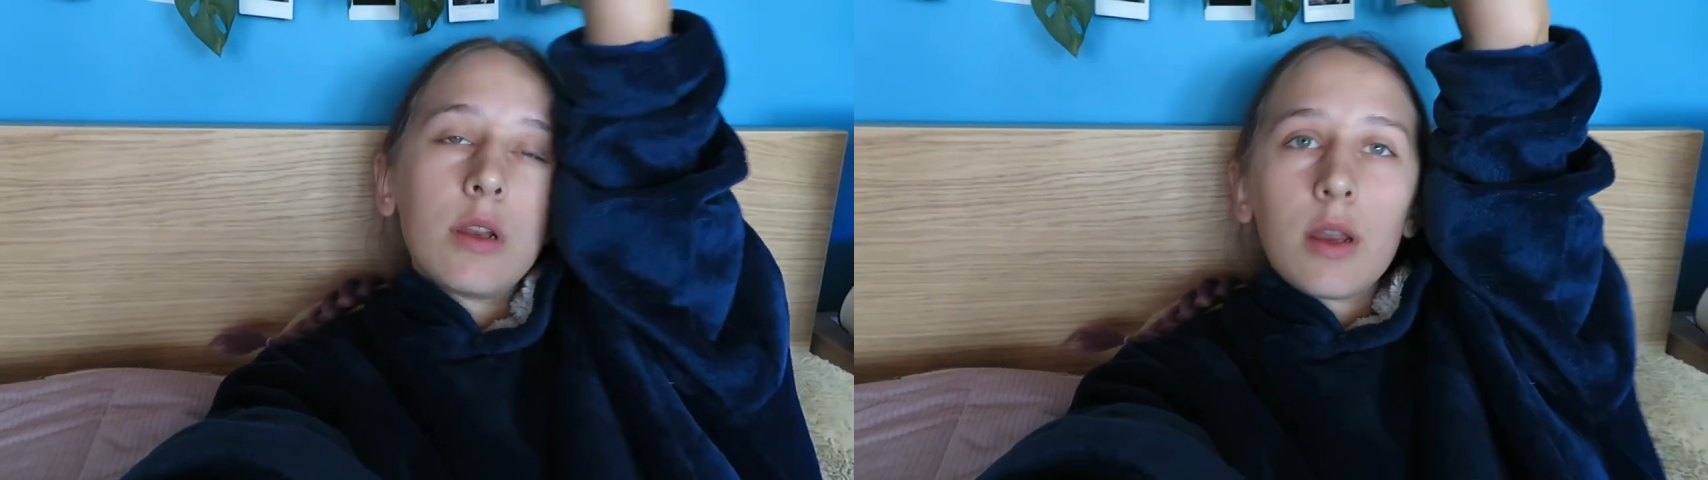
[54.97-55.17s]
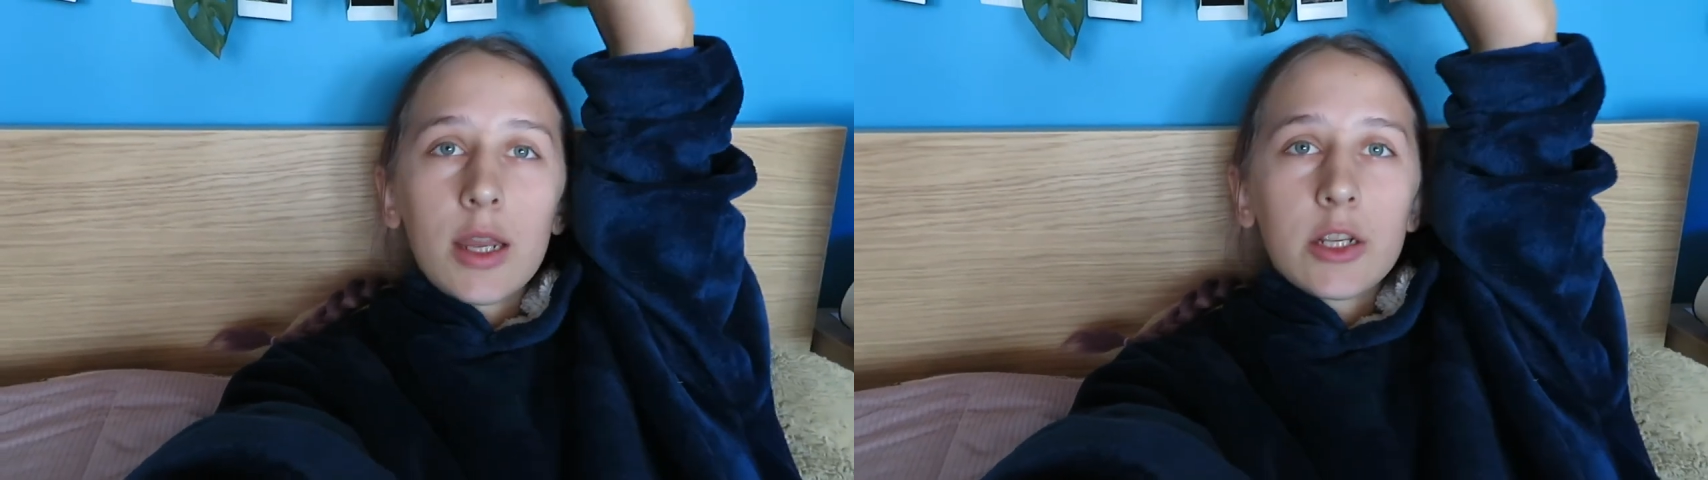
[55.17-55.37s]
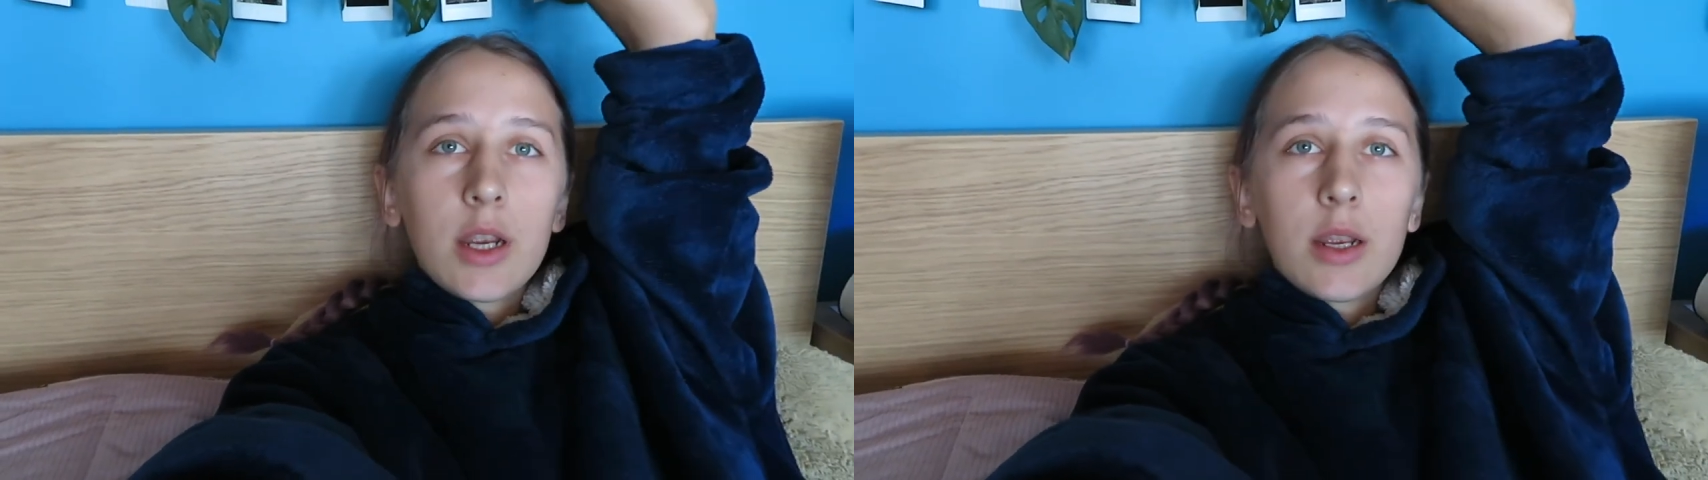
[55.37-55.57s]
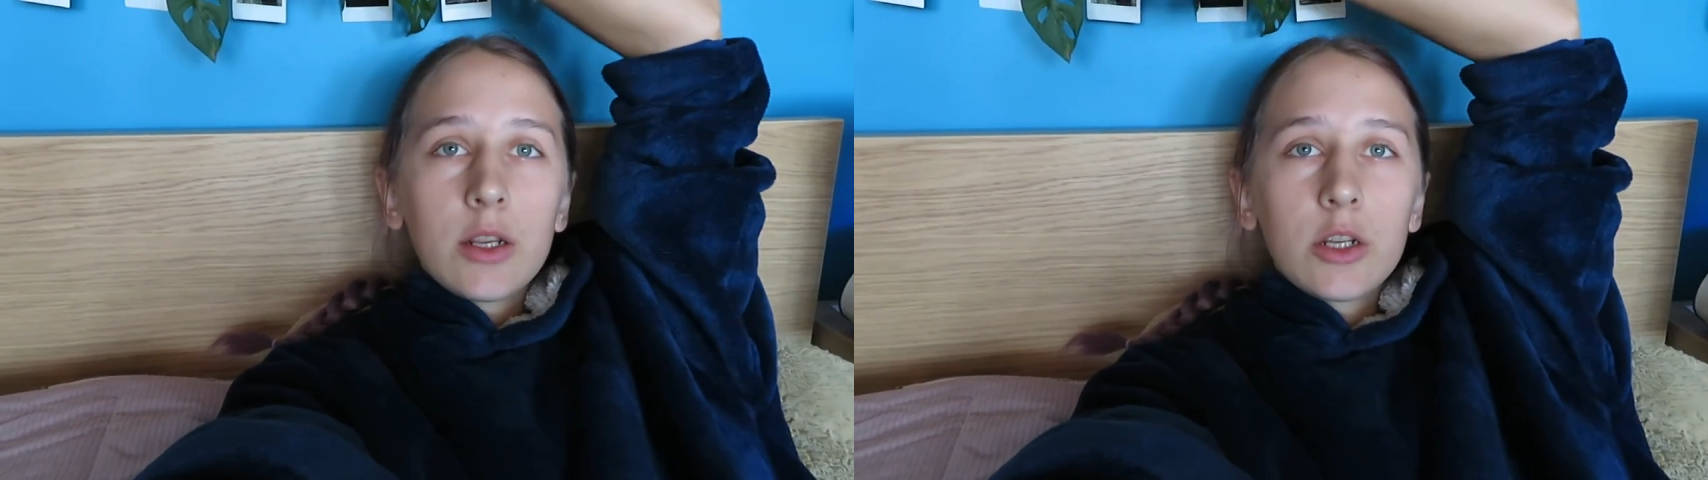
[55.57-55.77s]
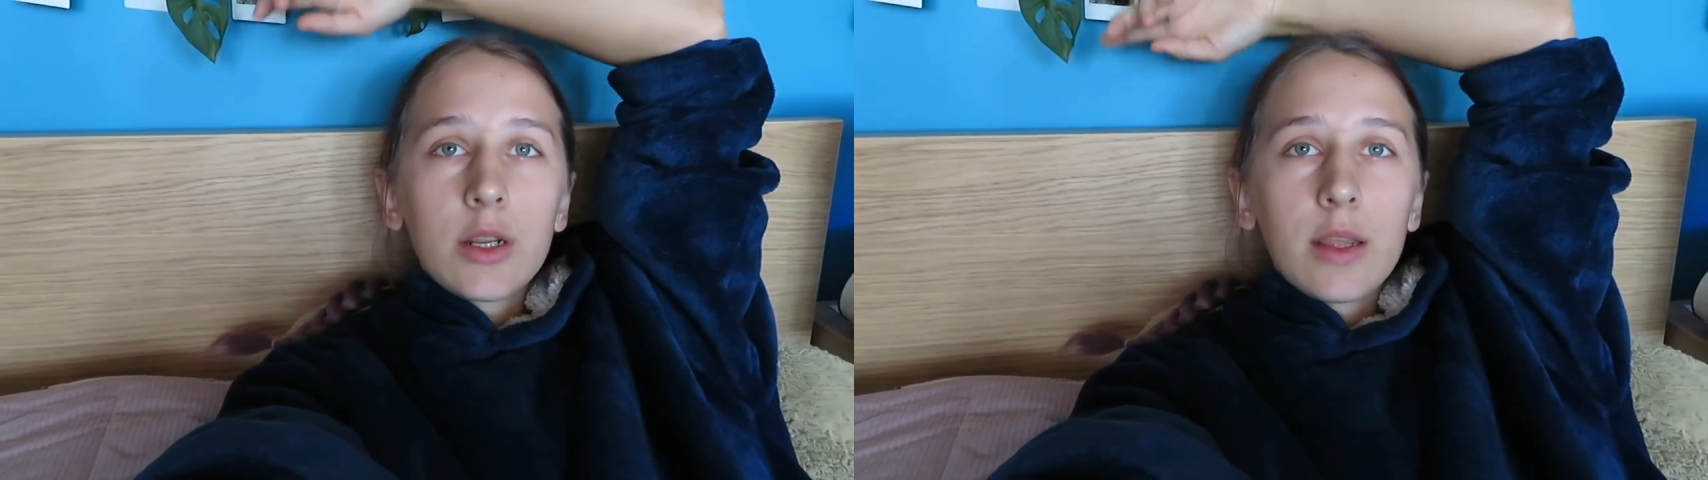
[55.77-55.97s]
go get
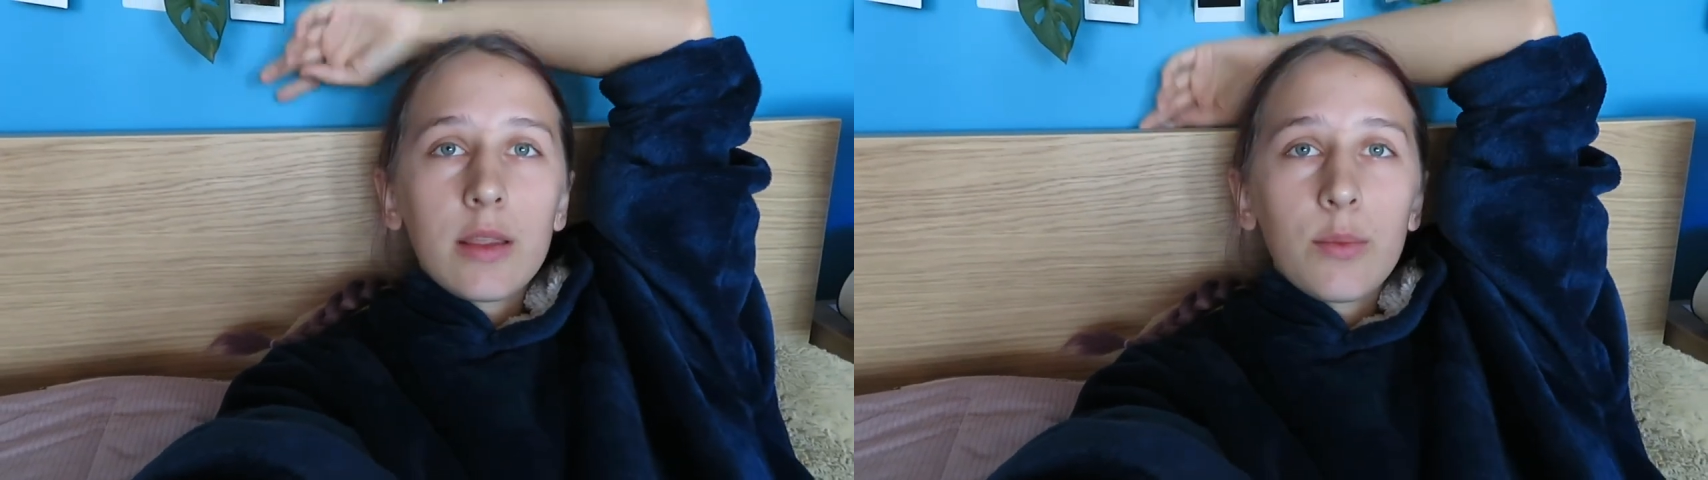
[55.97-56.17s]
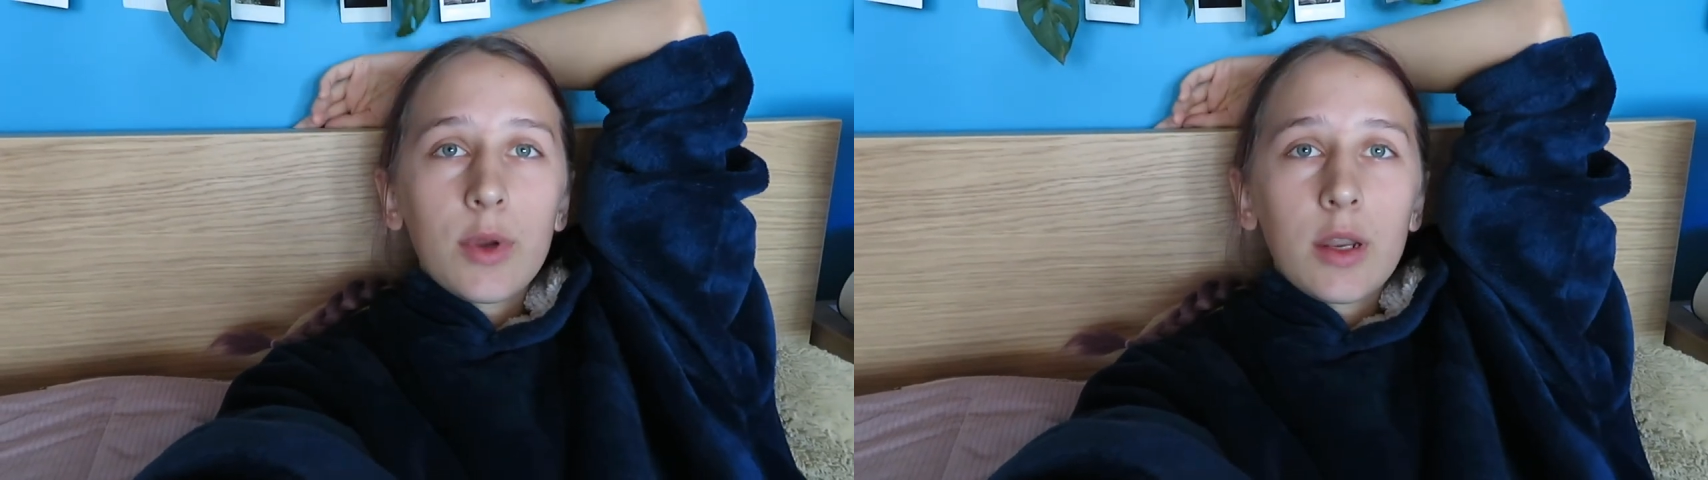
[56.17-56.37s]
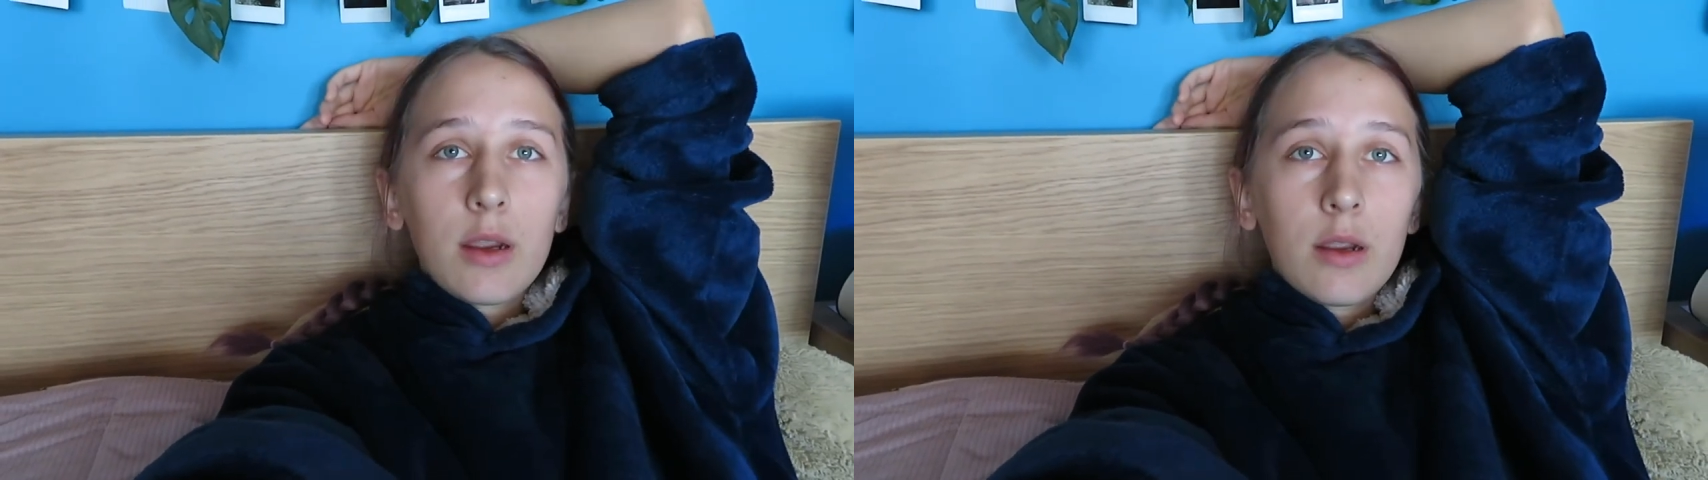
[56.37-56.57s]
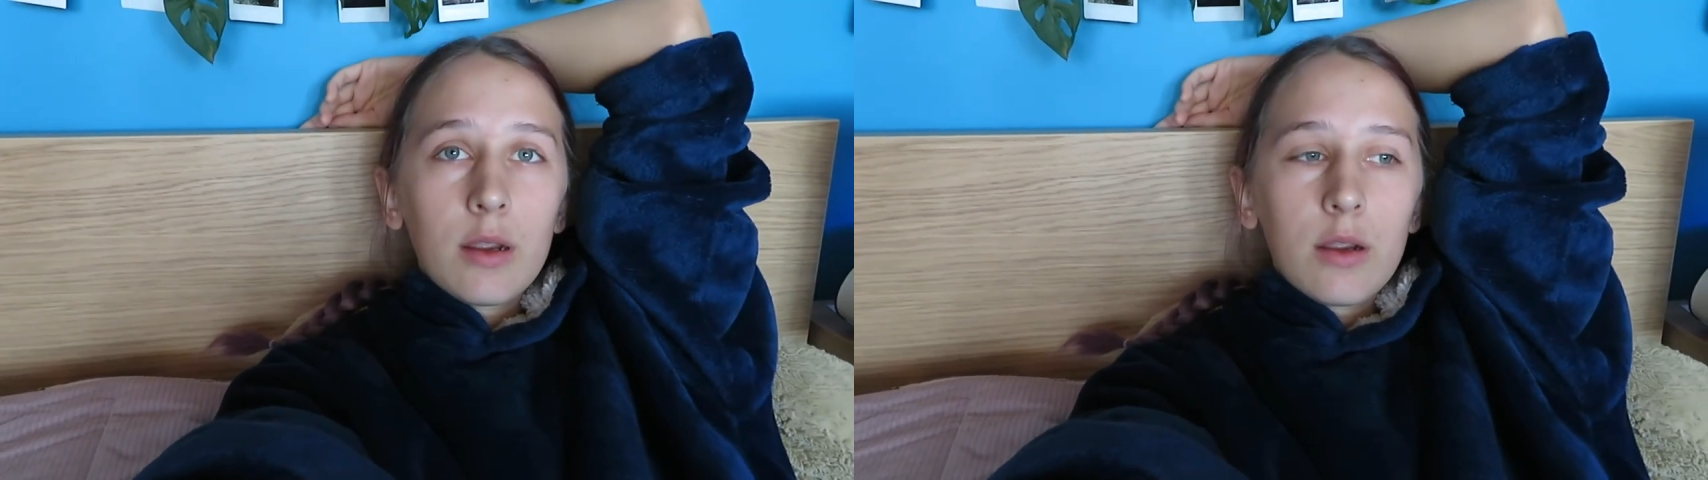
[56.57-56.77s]
changed and then we're gonna